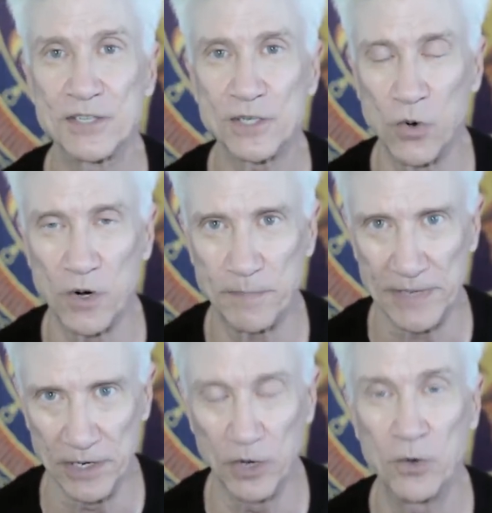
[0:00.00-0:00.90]

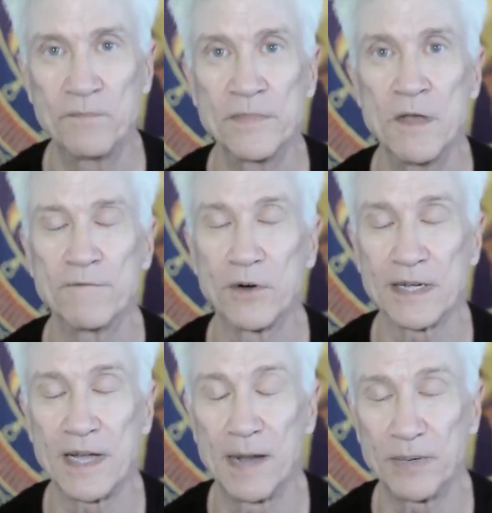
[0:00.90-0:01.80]
Scorpio for
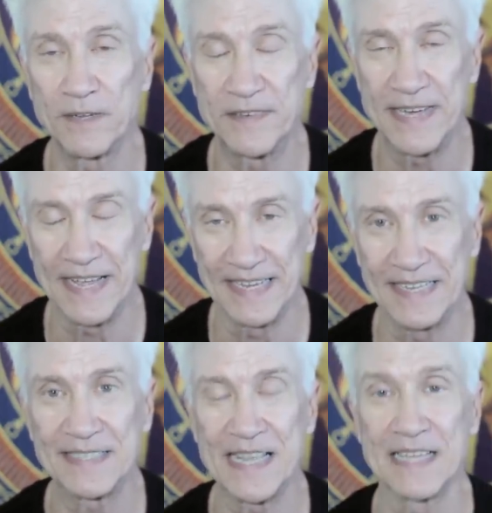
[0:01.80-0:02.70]
a couple of days,